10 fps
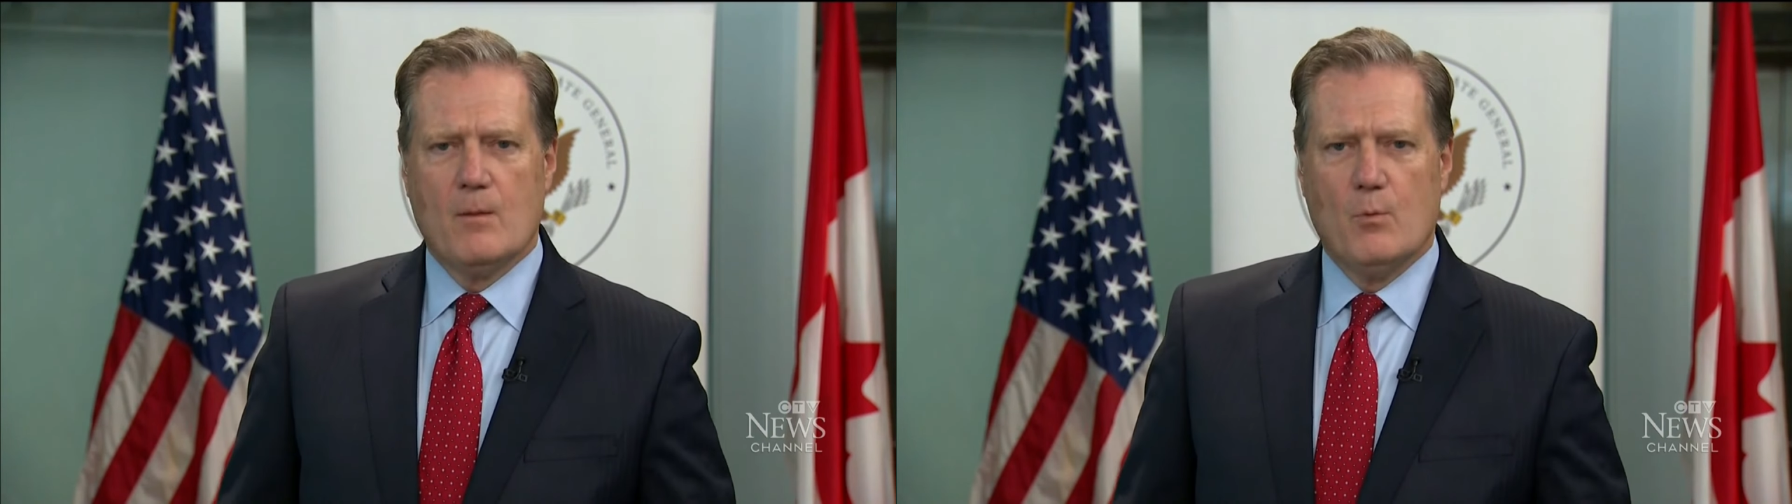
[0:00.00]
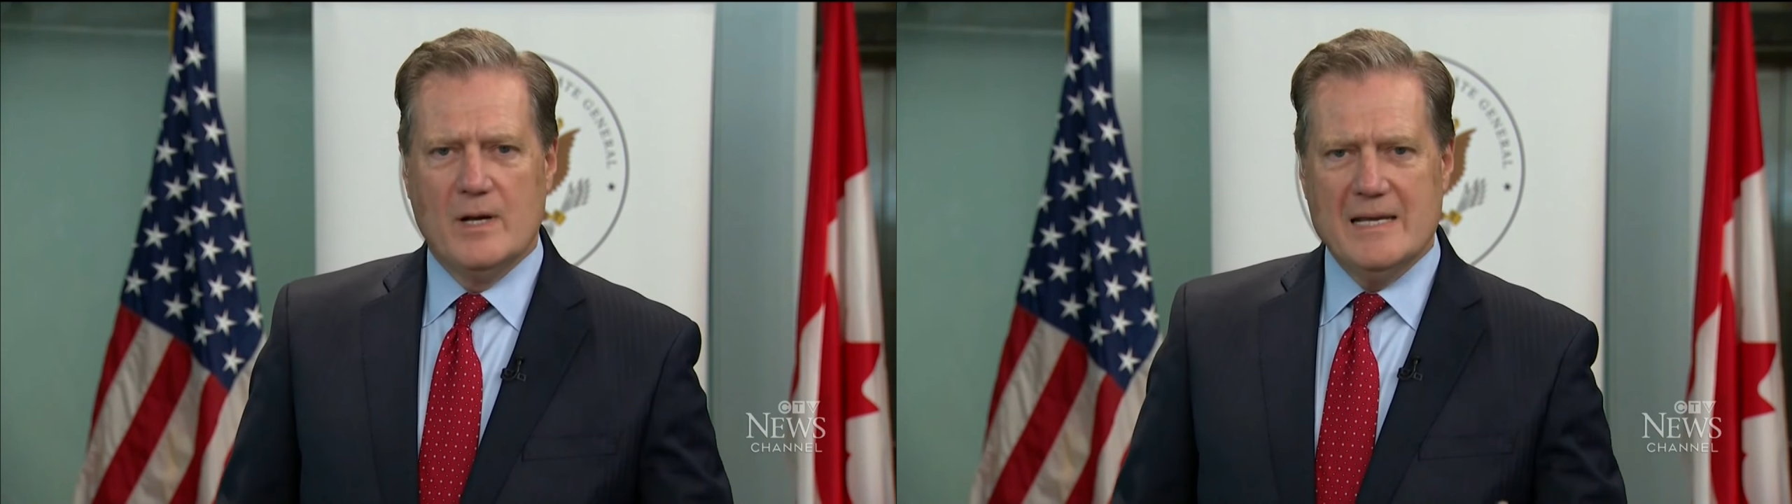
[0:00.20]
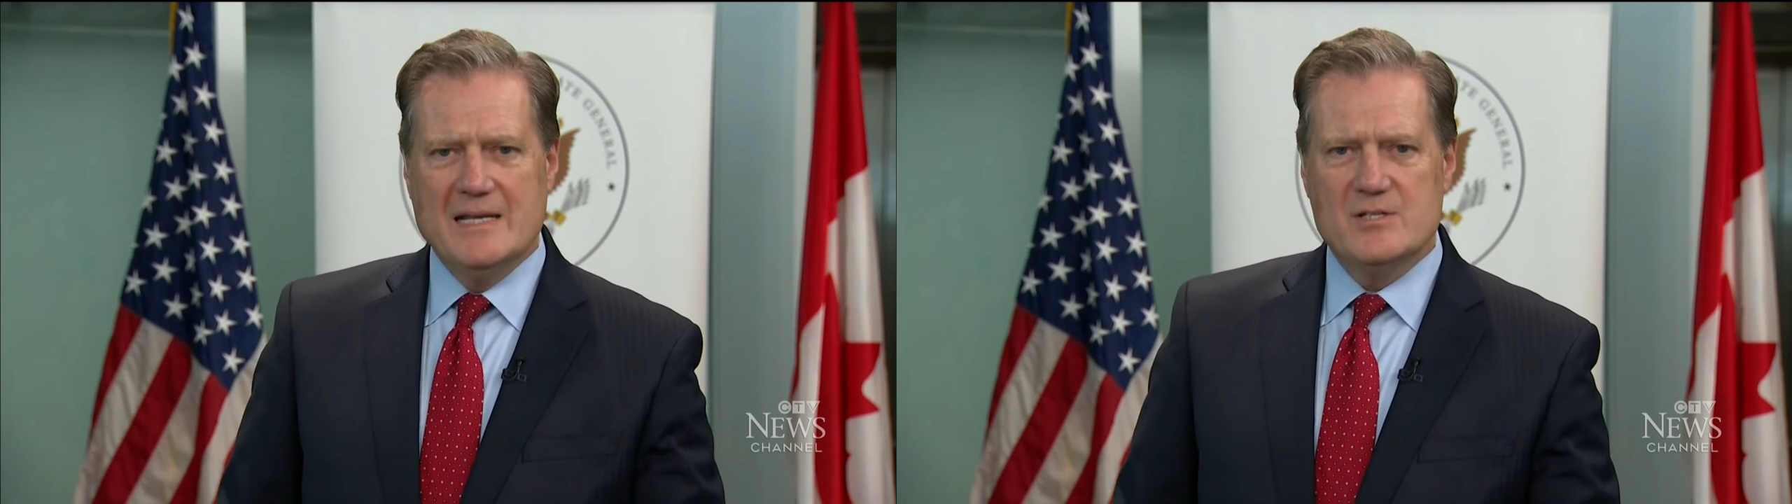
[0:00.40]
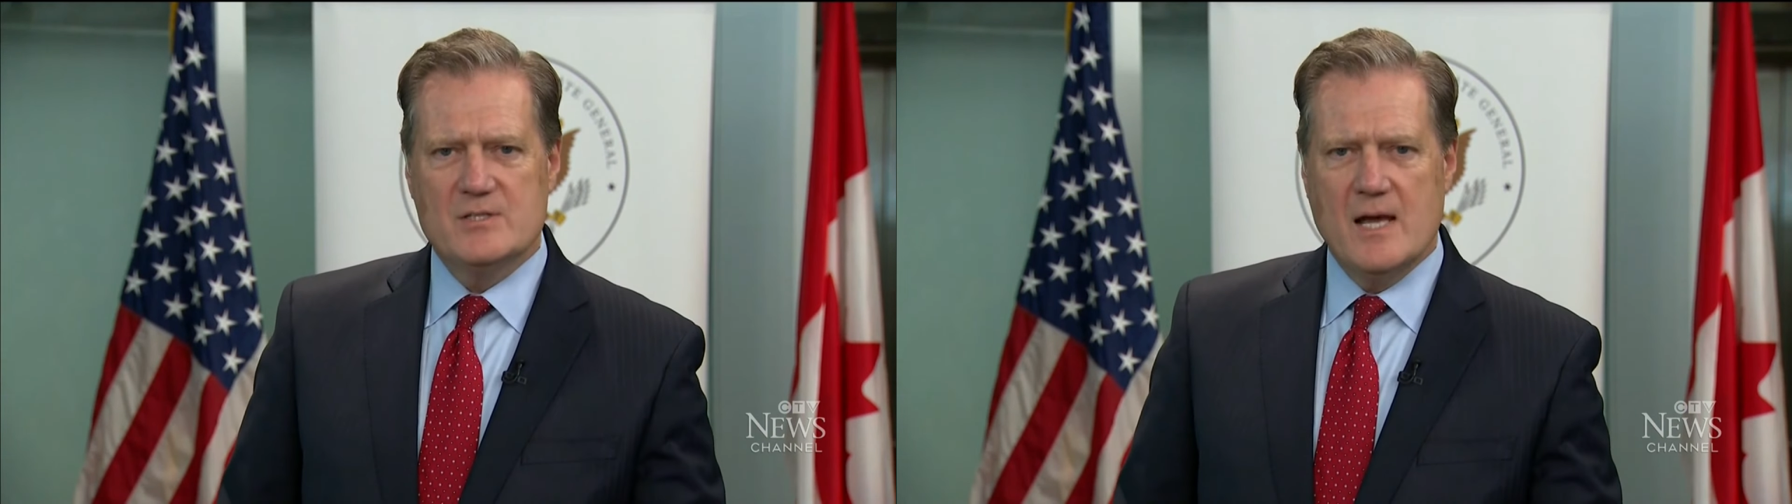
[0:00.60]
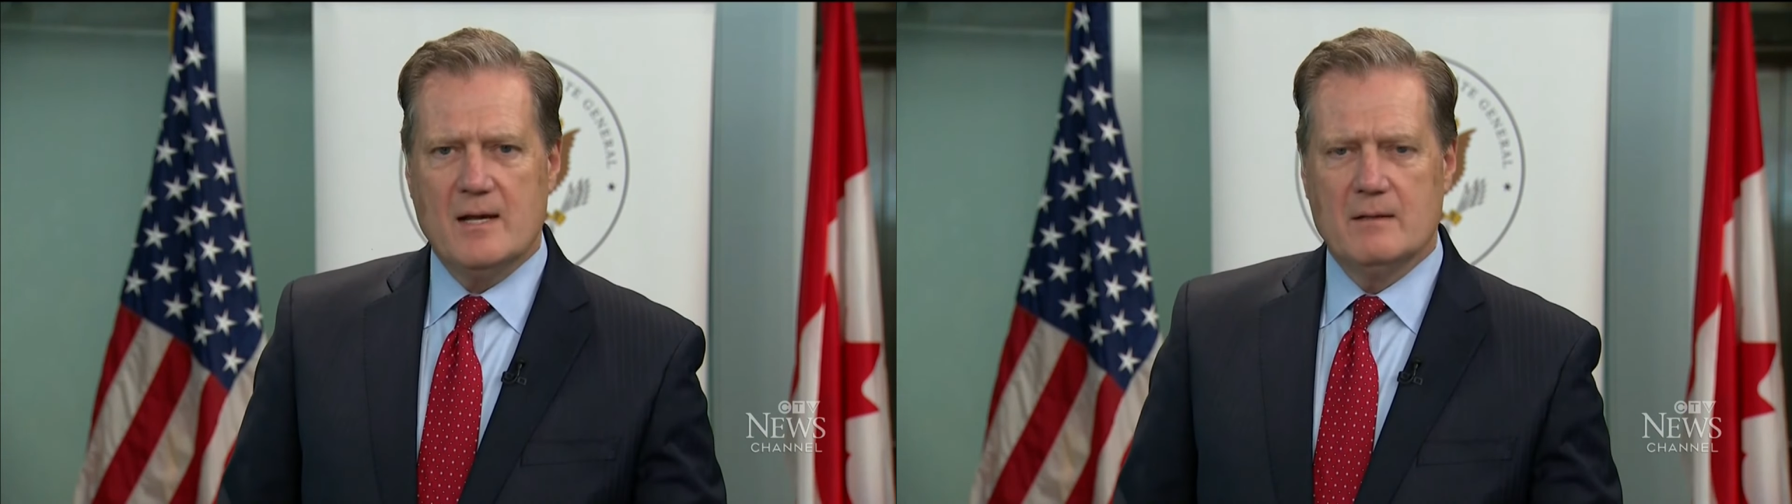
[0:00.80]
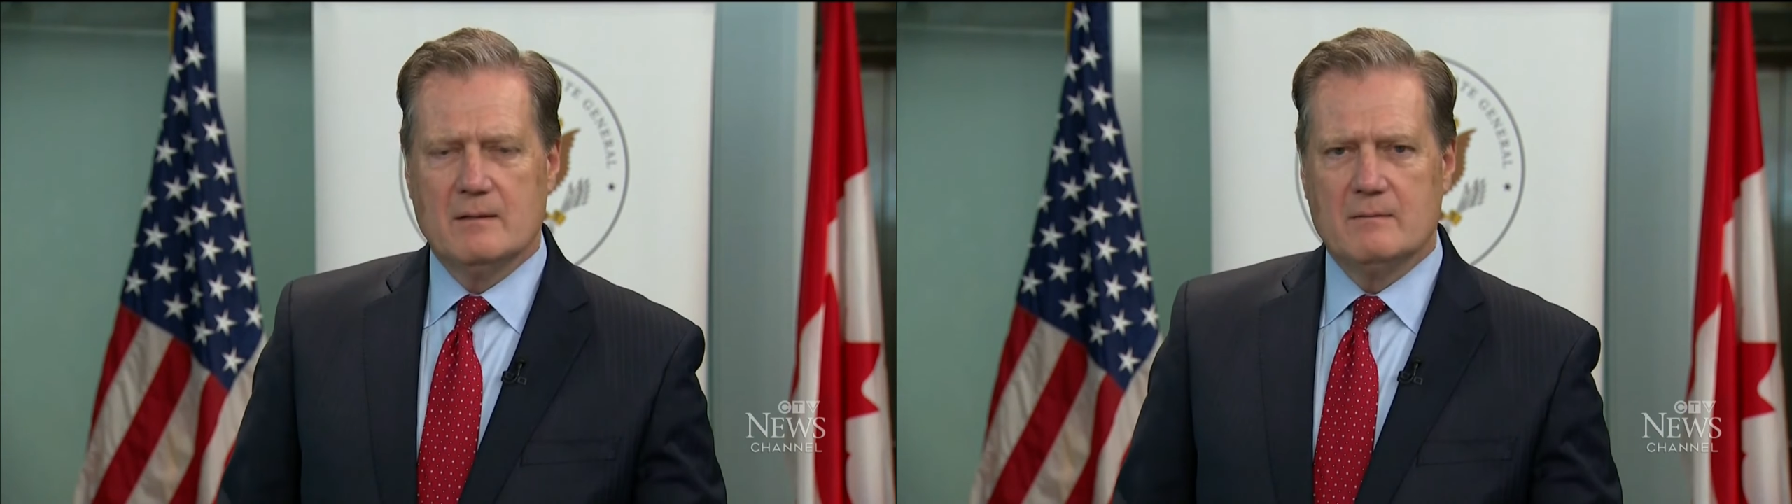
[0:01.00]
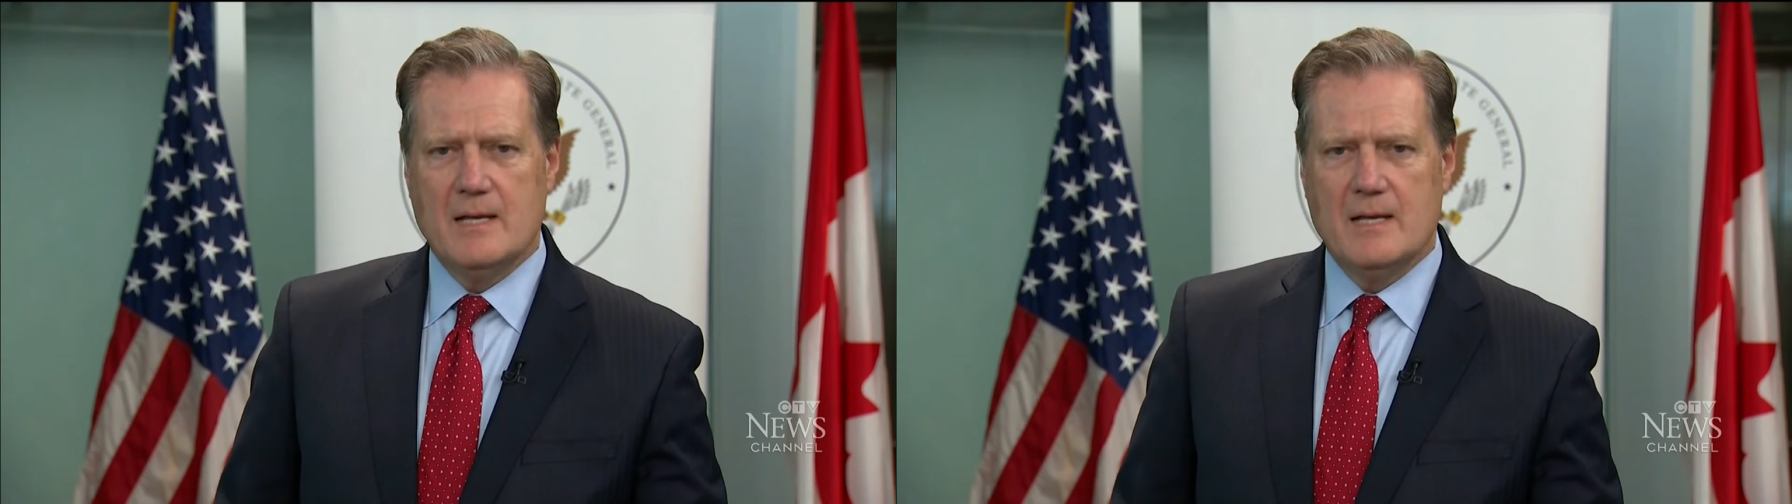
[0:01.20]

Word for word: what is that